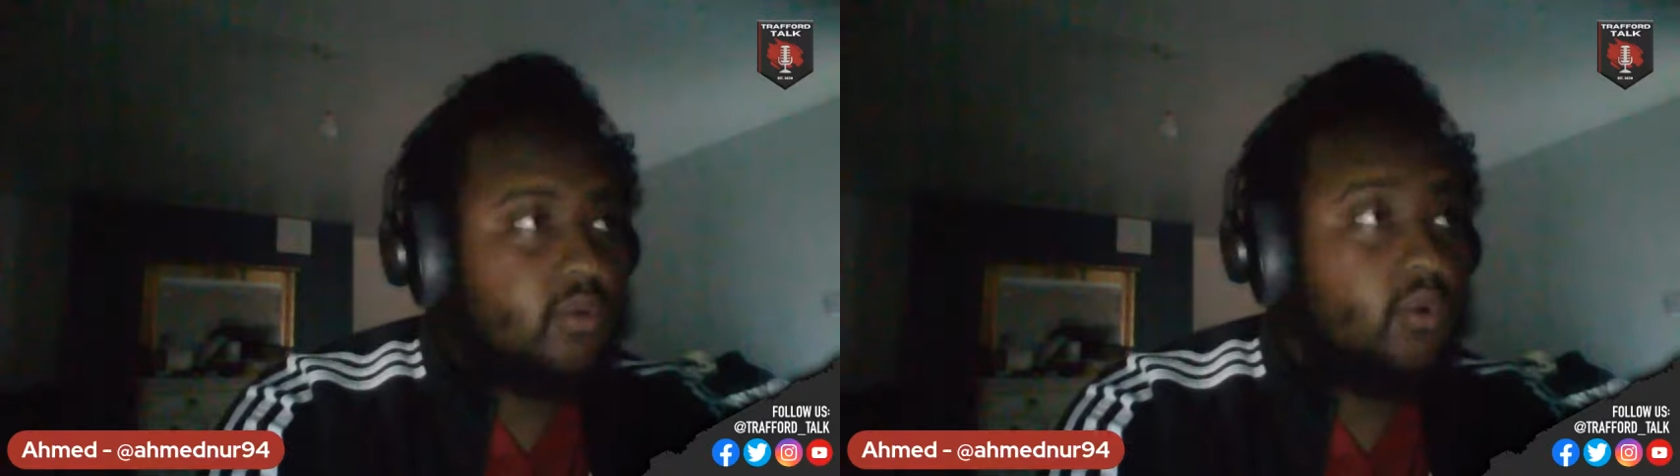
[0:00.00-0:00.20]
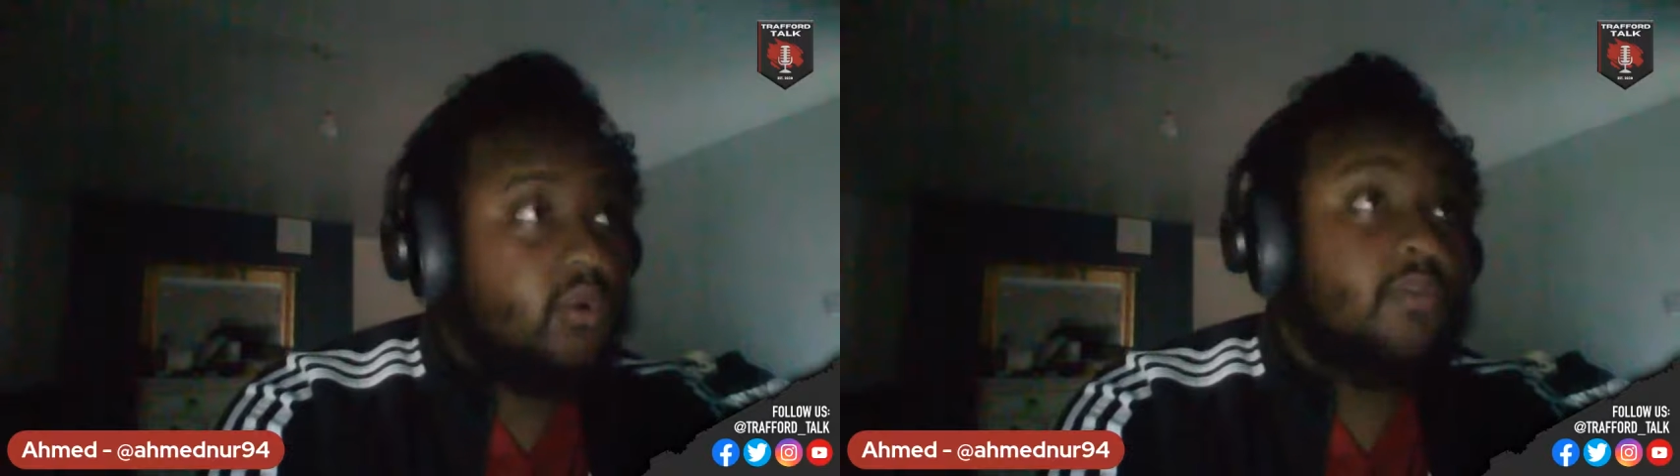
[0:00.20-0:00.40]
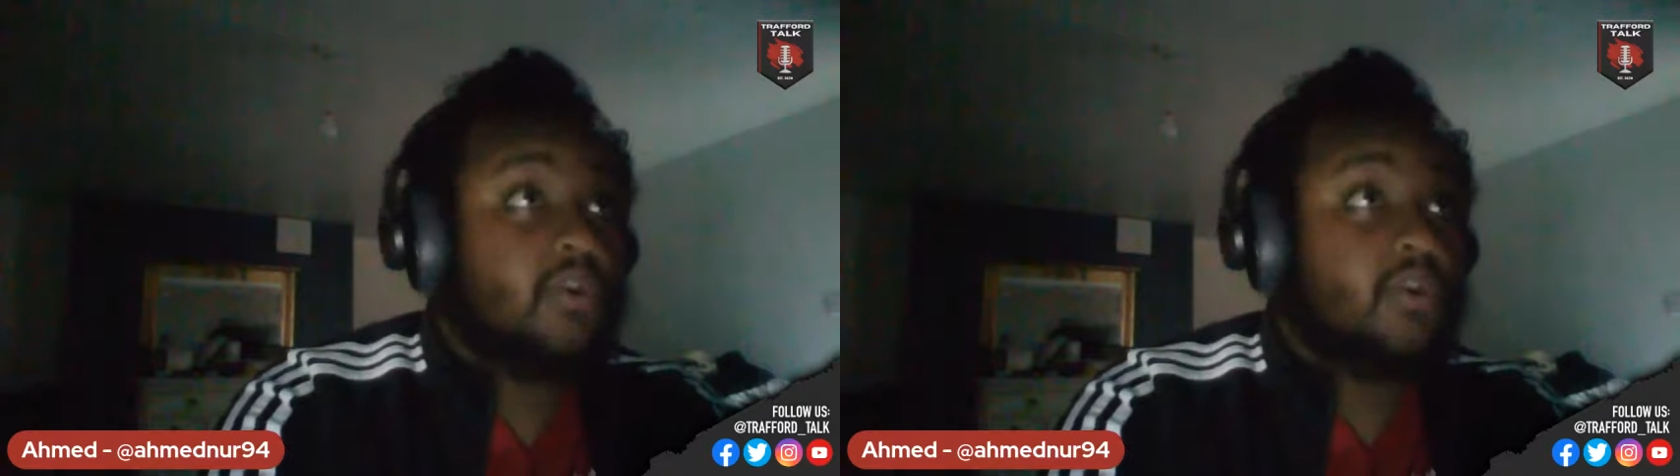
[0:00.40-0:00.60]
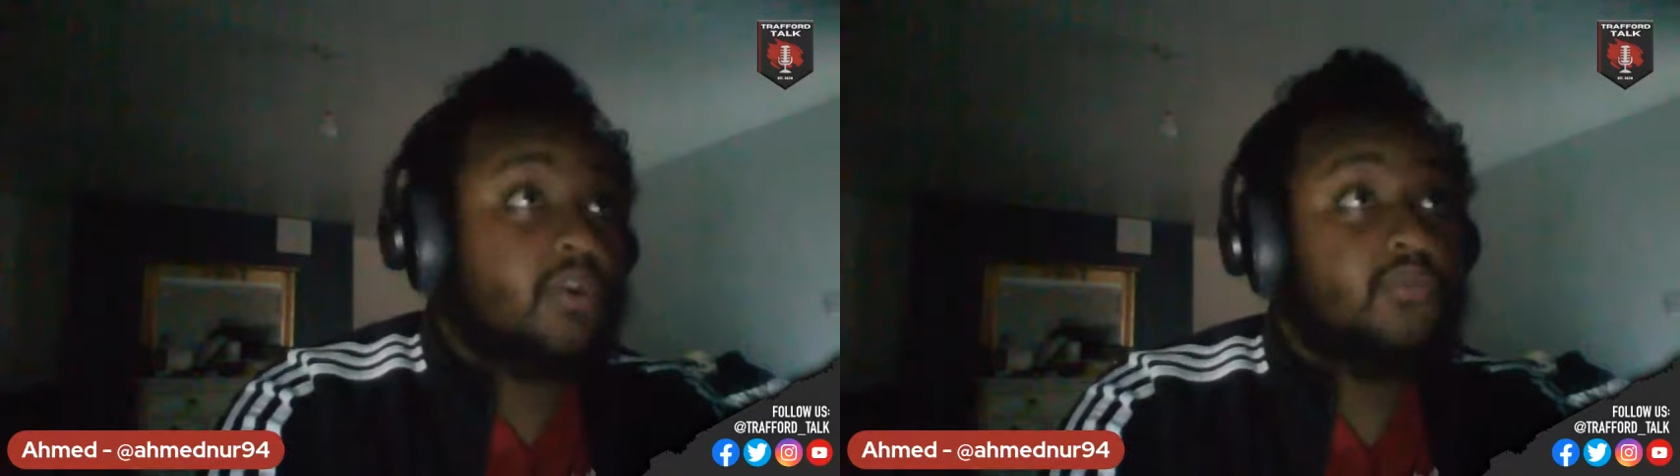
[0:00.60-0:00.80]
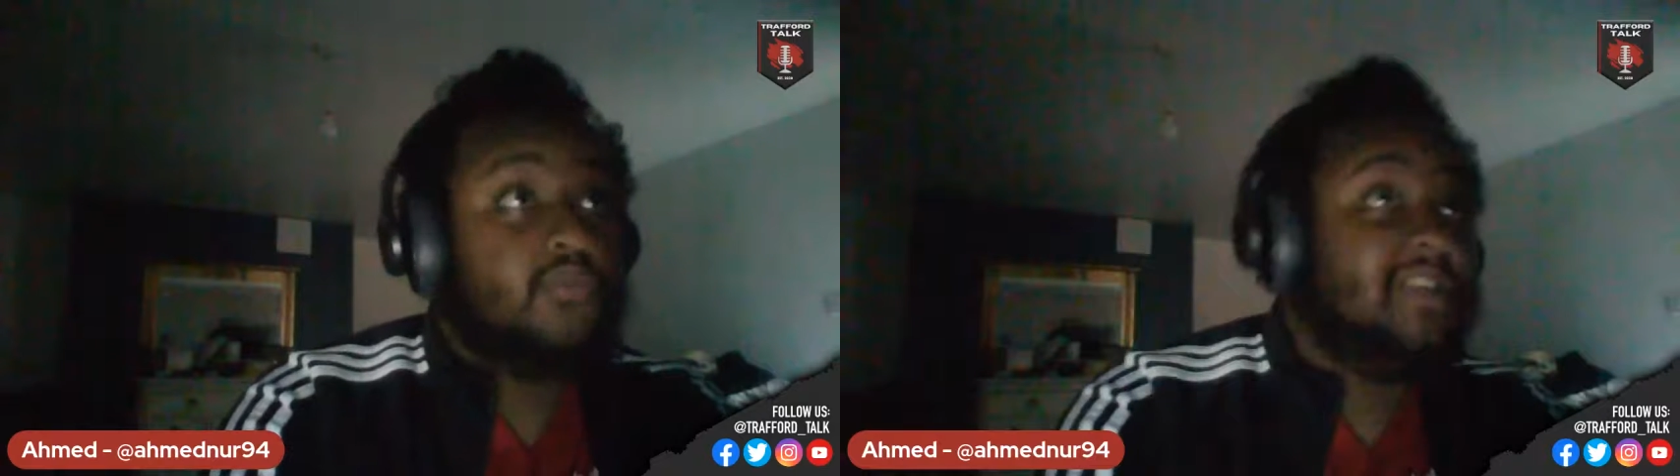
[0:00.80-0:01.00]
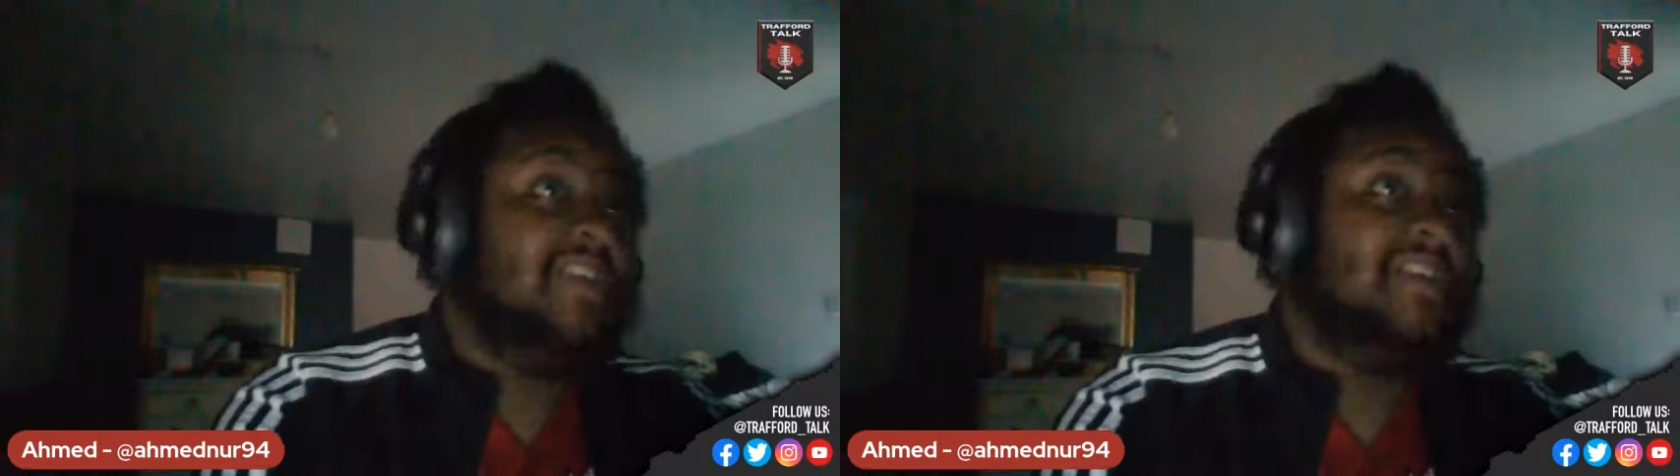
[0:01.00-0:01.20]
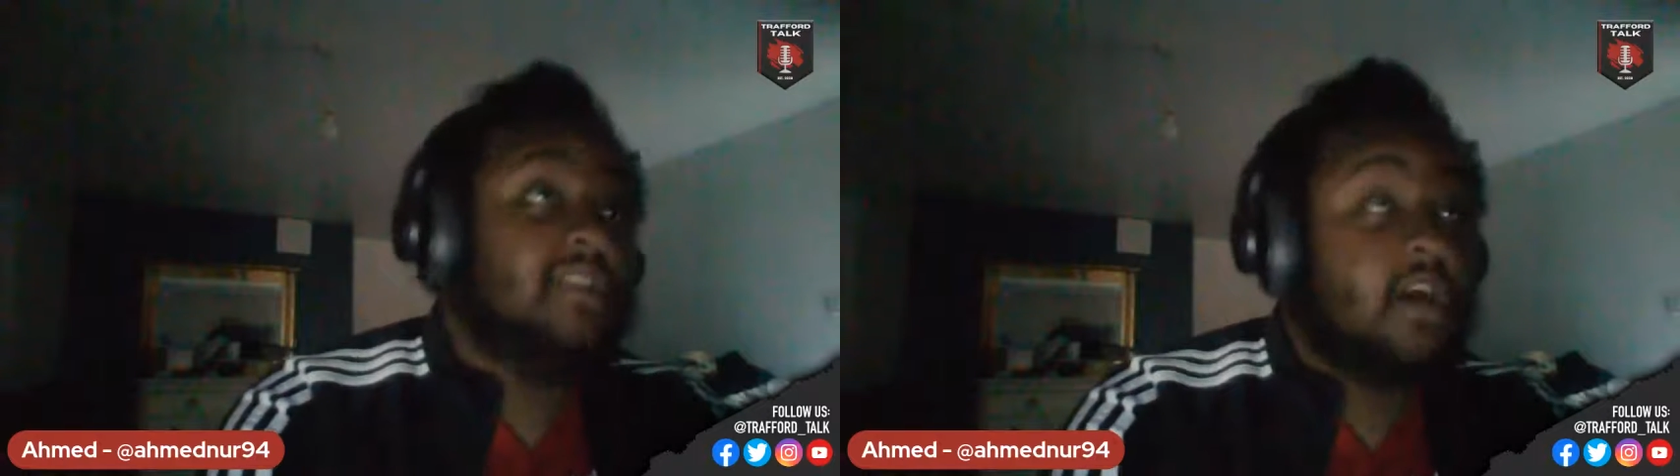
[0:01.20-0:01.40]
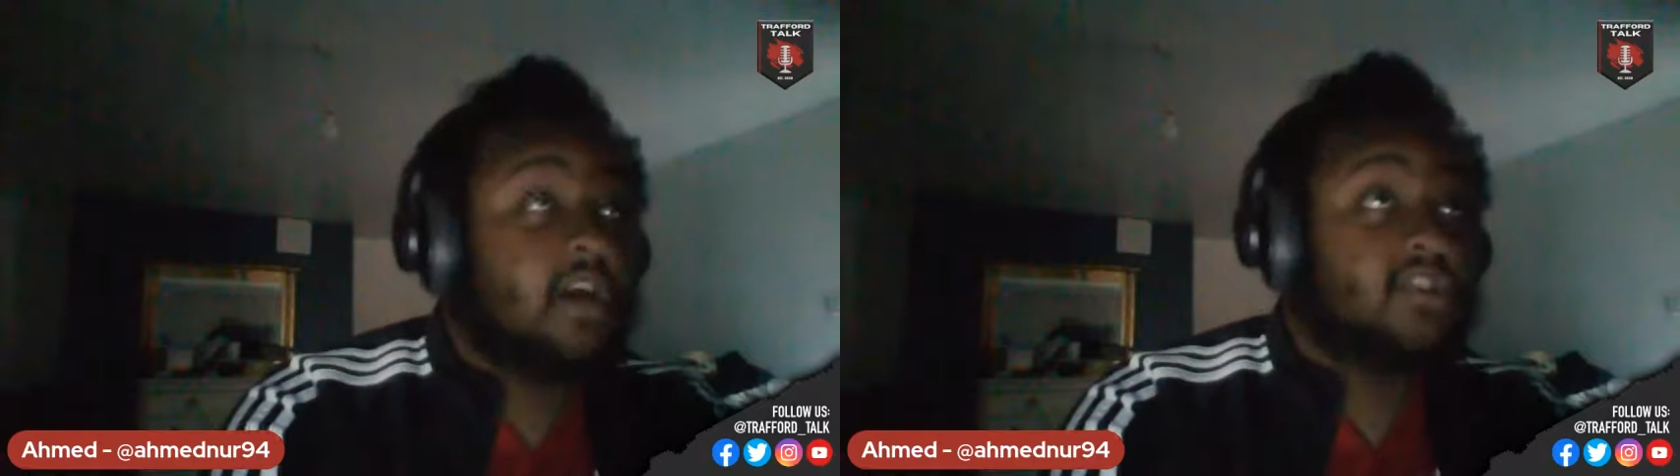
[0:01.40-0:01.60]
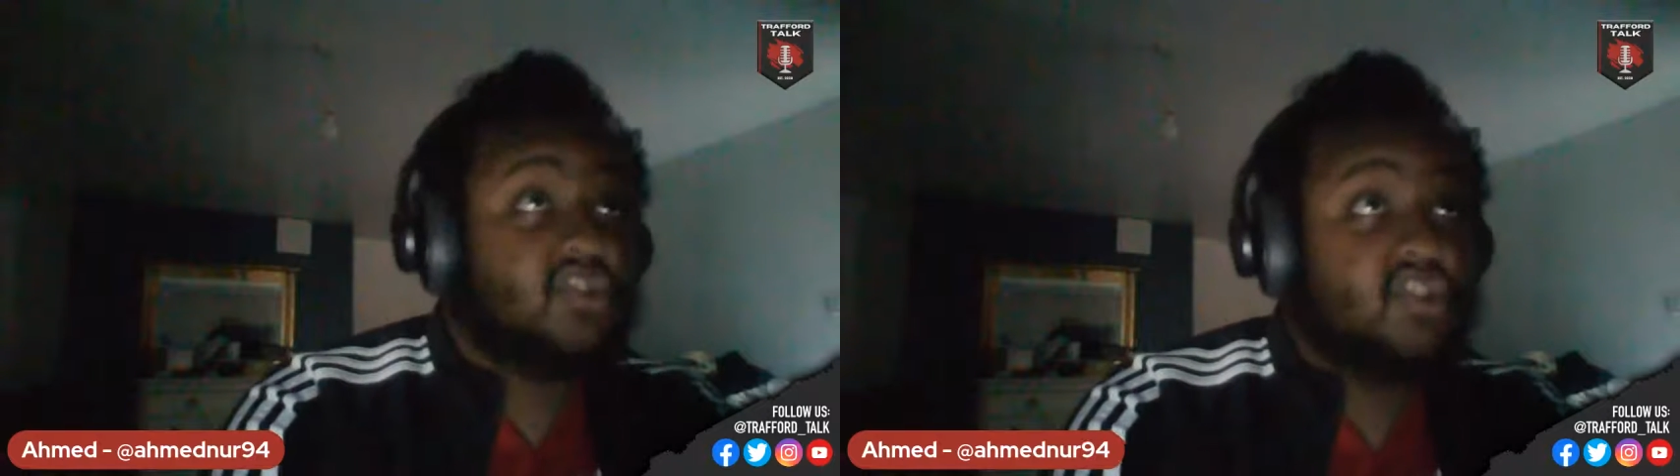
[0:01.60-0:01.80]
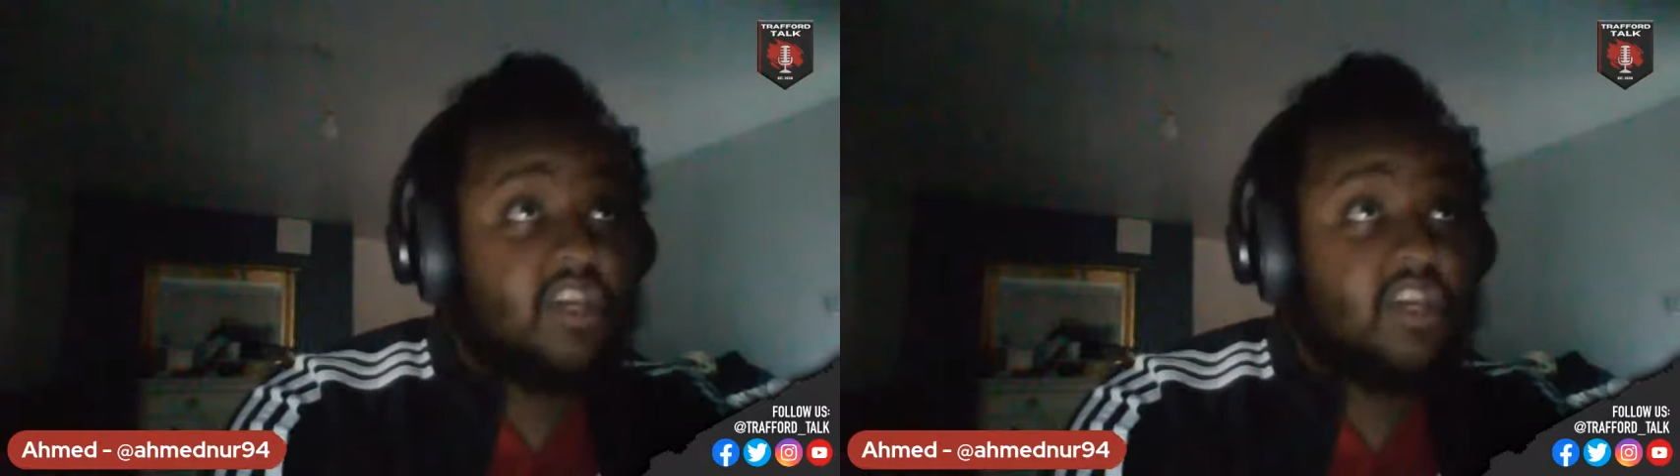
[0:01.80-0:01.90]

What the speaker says: all the good we did last